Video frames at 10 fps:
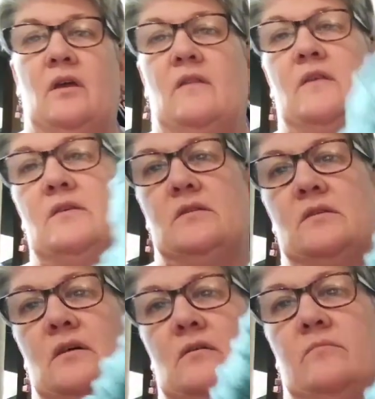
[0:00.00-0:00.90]
And this
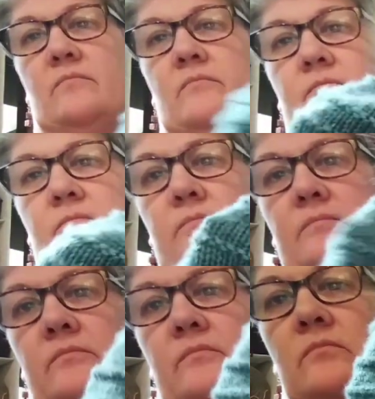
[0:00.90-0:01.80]
is a
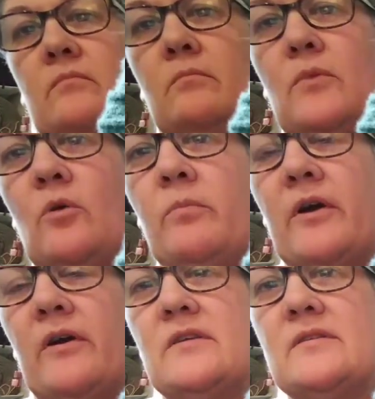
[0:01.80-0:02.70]
mulberry